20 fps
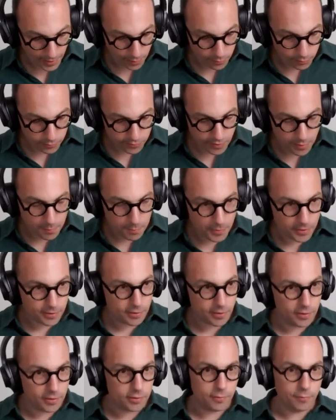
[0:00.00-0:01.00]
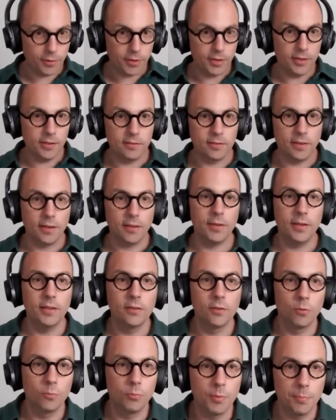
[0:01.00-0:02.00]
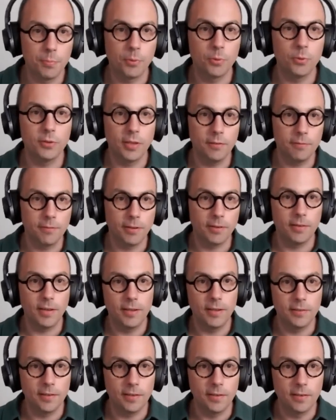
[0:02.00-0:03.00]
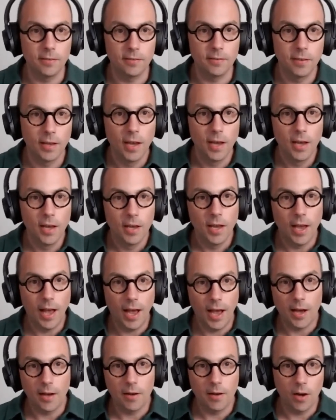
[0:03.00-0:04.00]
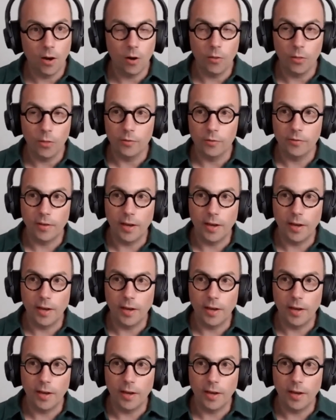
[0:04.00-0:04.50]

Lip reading: housekeeping kind of thing, is I think the reporting facilities on